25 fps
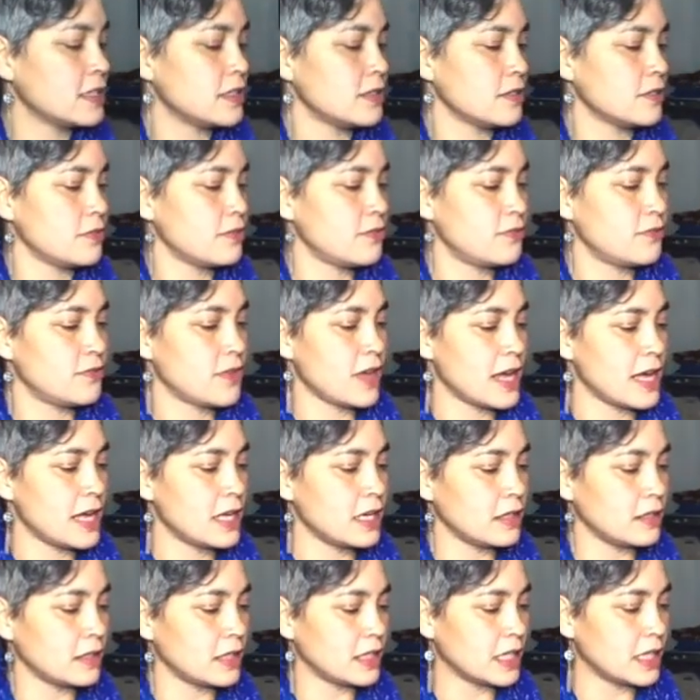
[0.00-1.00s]

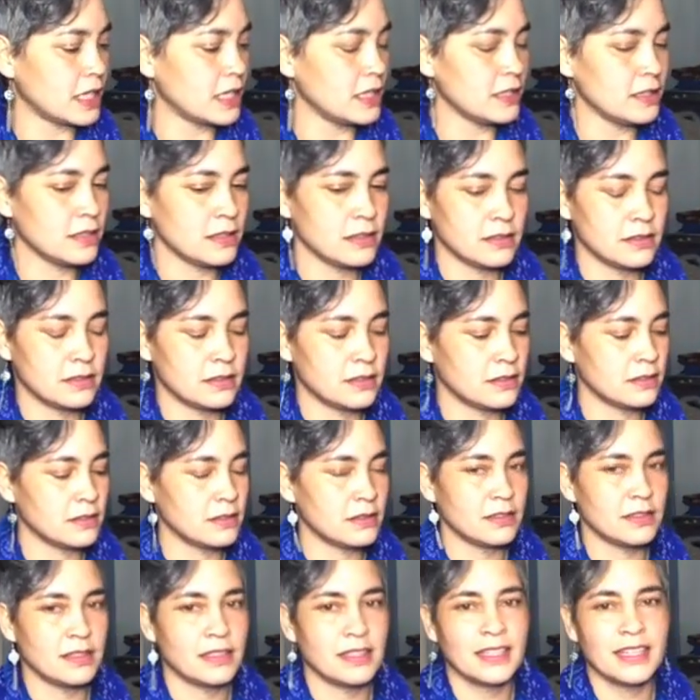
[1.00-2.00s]
finally,
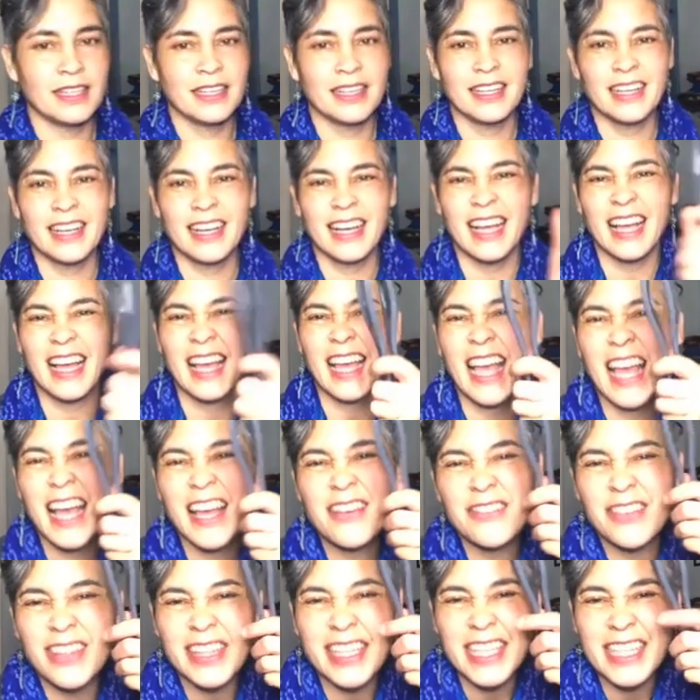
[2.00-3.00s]
I
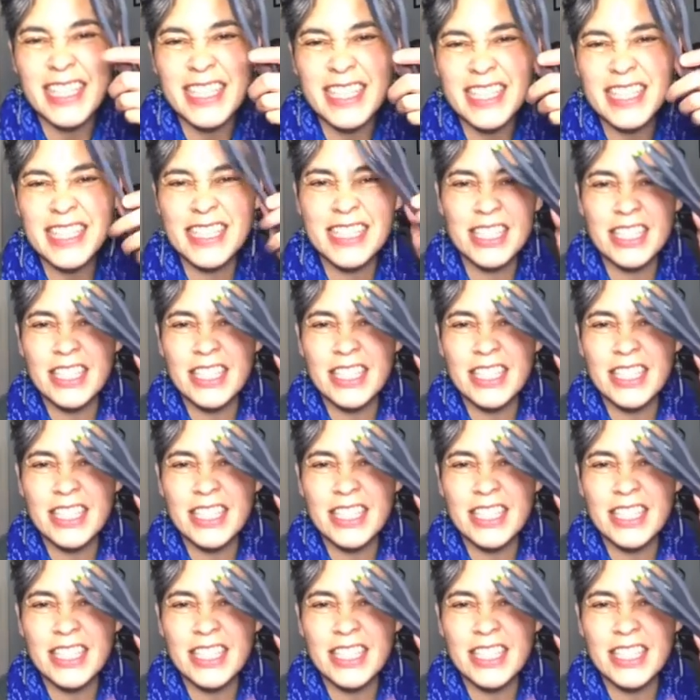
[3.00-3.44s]
have this.